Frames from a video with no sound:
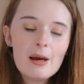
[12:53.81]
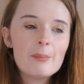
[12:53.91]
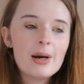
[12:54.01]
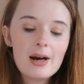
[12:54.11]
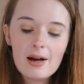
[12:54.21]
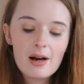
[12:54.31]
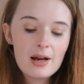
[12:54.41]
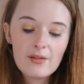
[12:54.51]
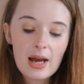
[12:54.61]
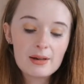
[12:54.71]
But
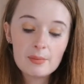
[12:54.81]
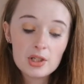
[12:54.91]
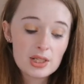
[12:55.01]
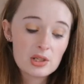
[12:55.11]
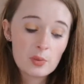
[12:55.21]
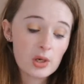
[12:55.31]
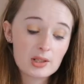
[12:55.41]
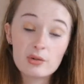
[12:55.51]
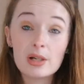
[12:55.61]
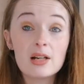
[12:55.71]
I've had most of these
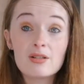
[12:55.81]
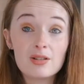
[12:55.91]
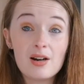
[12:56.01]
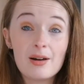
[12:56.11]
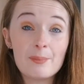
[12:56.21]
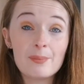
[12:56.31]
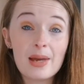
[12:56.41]
products a really long time,